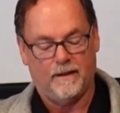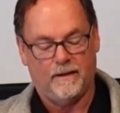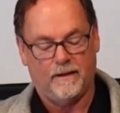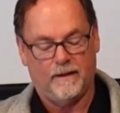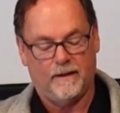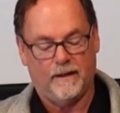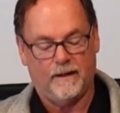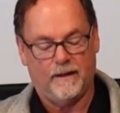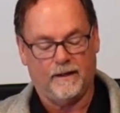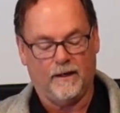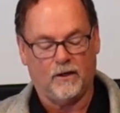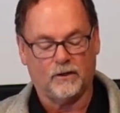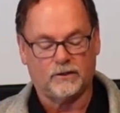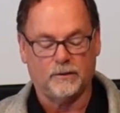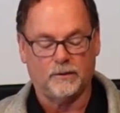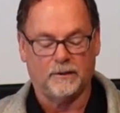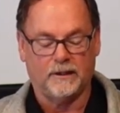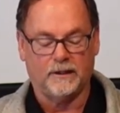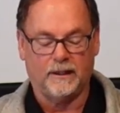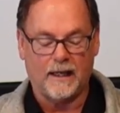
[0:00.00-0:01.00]
and
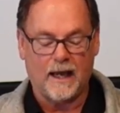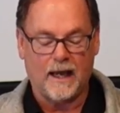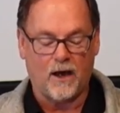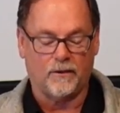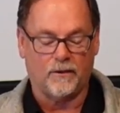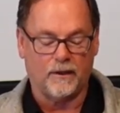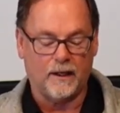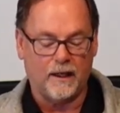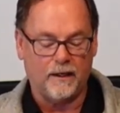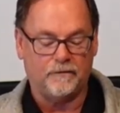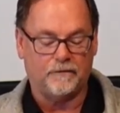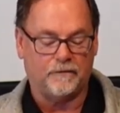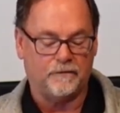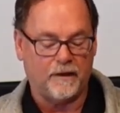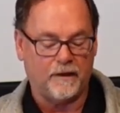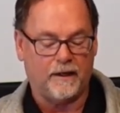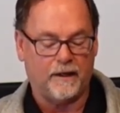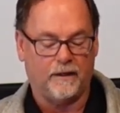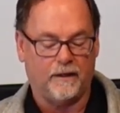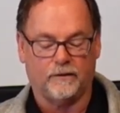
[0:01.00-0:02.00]
ultimately how they
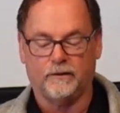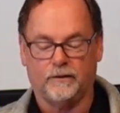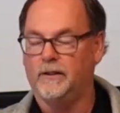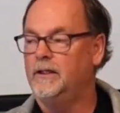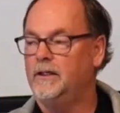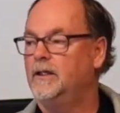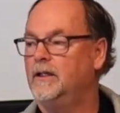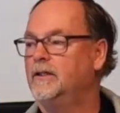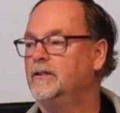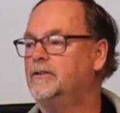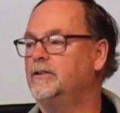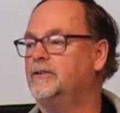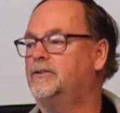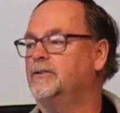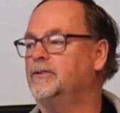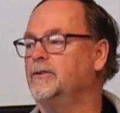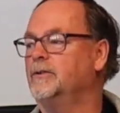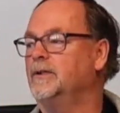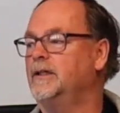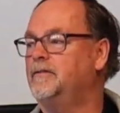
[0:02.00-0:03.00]
failed to
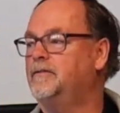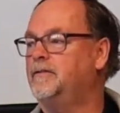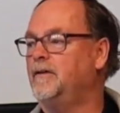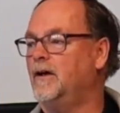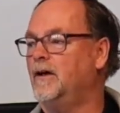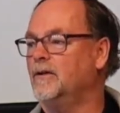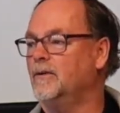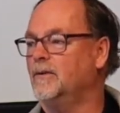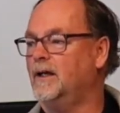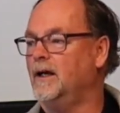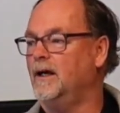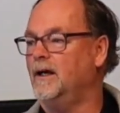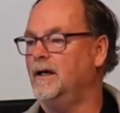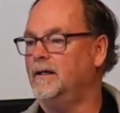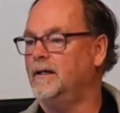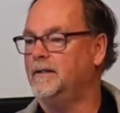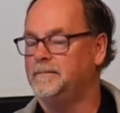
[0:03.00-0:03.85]
truly follow God.